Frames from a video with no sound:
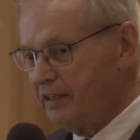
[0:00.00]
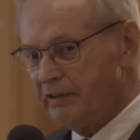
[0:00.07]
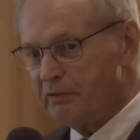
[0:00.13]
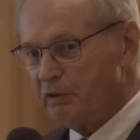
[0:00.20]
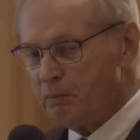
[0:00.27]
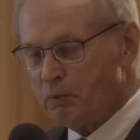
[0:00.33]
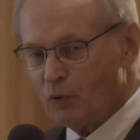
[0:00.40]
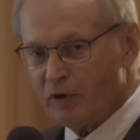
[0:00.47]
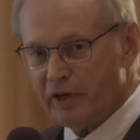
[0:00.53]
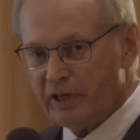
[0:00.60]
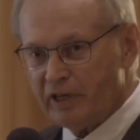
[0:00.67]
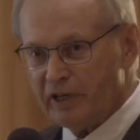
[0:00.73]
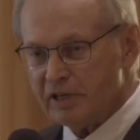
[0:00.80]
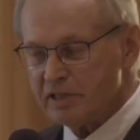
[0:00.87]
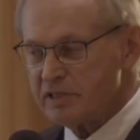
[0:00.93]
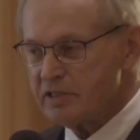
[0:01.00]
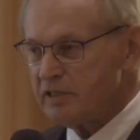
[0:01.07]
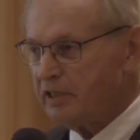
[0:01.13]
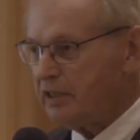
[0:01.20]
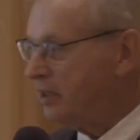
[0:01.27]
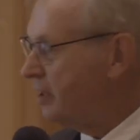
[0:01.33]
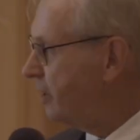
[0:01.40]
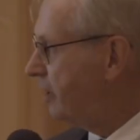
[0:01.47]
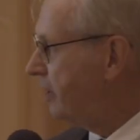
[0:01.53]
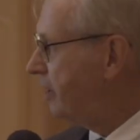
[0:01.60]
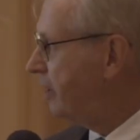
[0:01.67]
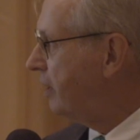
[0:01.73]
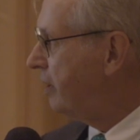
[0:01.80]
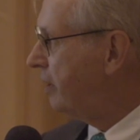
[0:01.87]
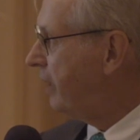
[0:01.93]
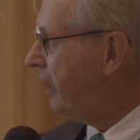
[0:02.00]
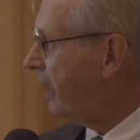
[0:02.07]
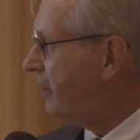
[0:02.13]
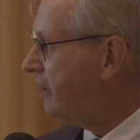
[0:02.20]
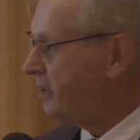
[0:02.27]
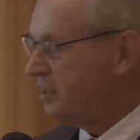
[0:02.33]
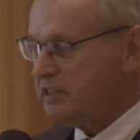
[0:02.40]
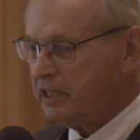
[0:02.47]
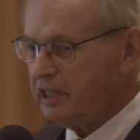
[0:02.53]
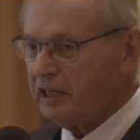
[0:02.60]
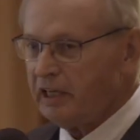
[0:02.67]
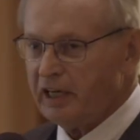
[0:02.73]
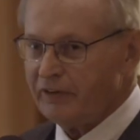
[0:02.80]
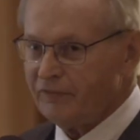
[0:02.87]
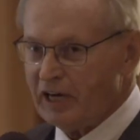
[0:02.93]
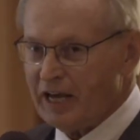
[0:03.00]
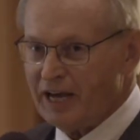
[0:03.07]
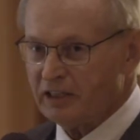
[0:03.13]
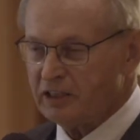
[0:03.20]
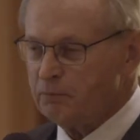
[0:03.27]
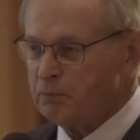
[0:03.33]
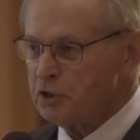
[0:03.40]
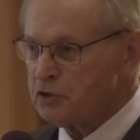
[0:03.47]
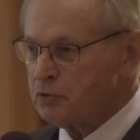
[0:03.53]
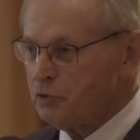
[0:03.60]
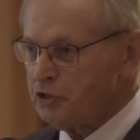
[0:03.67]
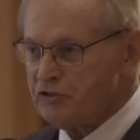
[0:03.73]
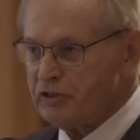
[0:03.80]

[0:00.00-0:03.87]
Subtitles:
the report is that the DNA of an octopus